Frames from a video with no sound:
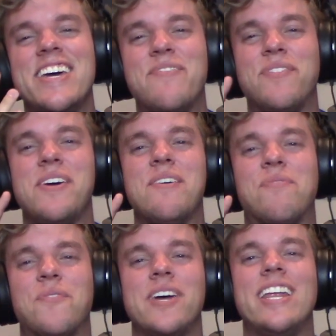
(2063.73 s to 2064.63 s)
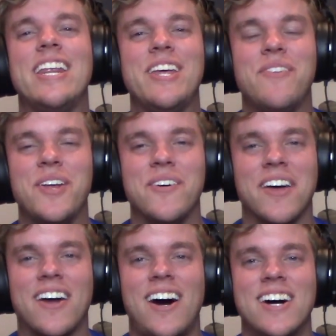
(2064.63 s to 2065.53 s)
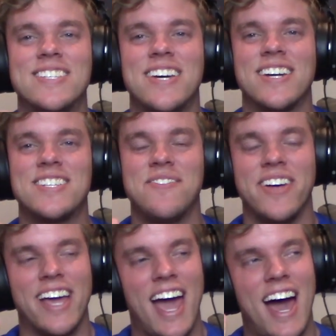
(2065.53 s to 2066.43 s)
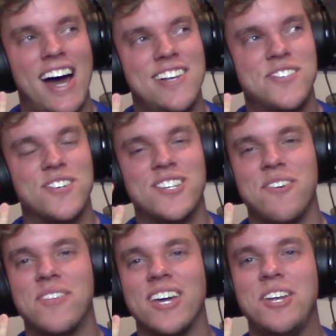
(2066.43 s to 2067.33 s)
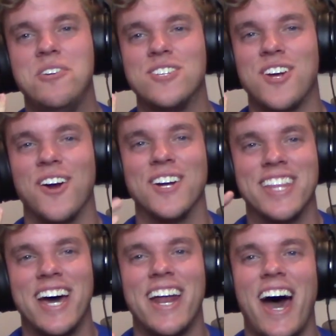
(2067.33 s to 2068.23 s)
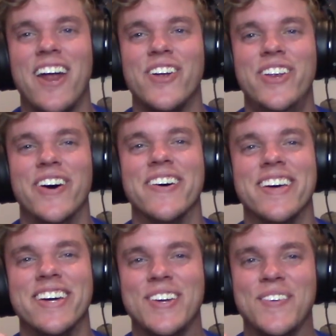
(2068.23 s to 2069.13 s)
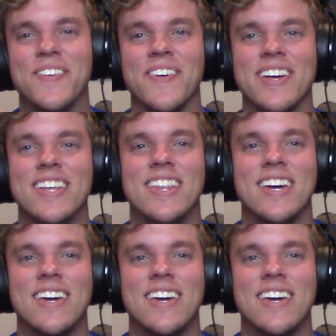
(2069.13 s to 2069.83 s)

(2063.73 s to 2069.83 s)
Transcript: If we didn't even know in the context of like ads or something and you just heard that, I don't know that you would really think.